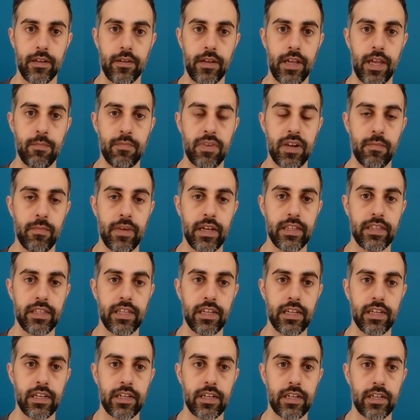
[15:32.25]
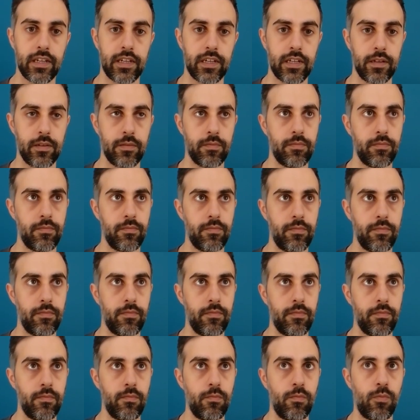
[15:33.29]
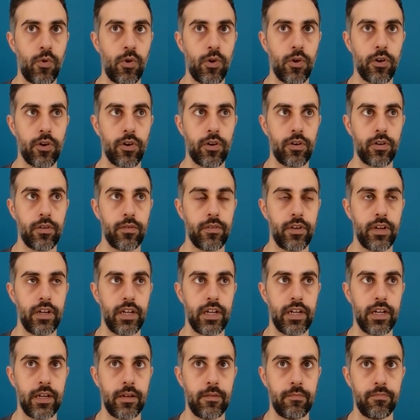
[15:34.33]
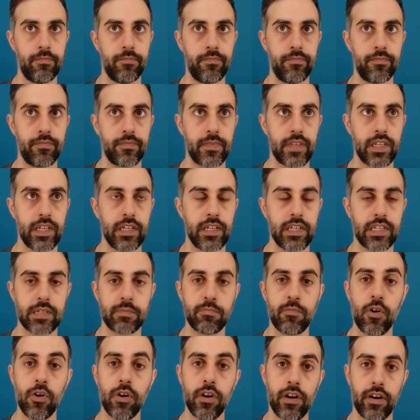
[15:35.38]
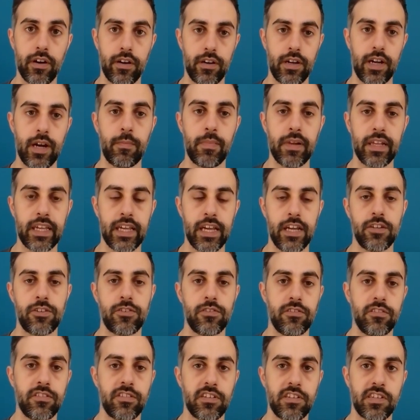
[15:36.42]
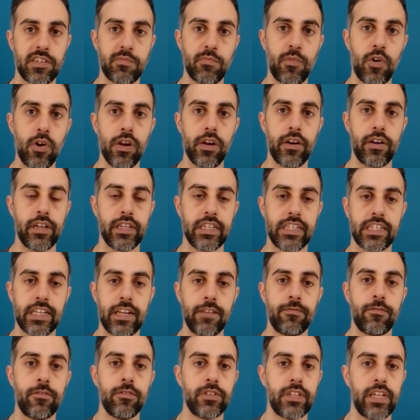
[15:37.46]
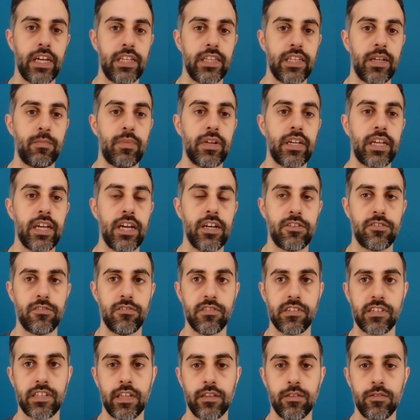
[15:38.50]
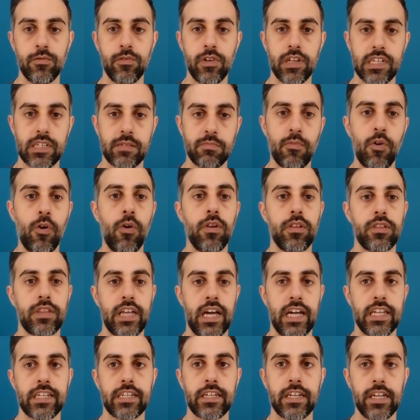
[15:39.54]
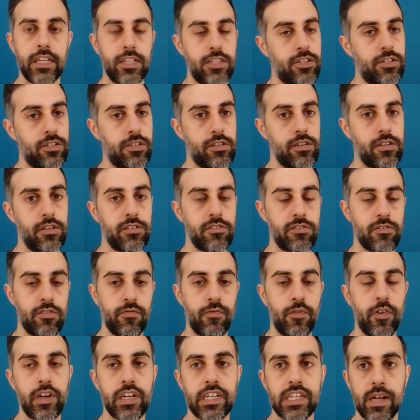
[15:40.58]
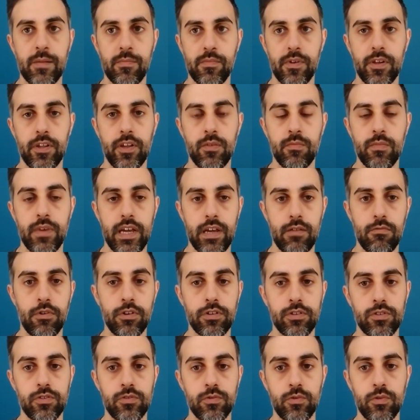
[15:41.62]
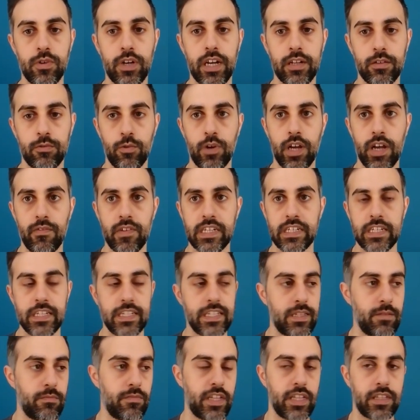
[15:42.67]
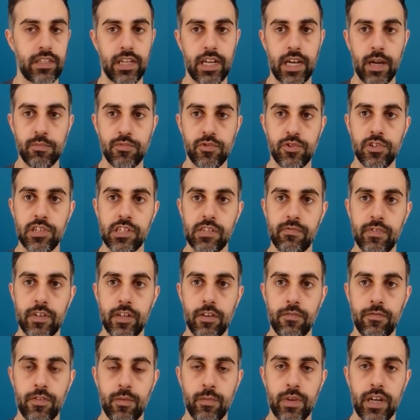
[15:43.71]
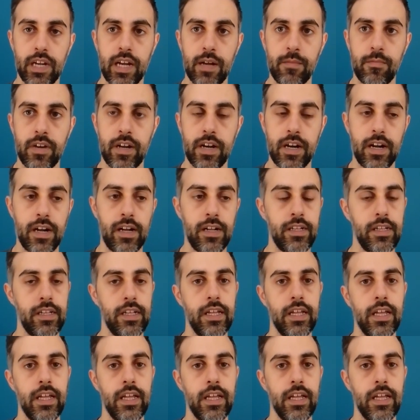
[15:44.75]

implementing more smaller applications, smaller and self-contained applications that do a small task each. So for example, you may want to have a system that captures video from a camera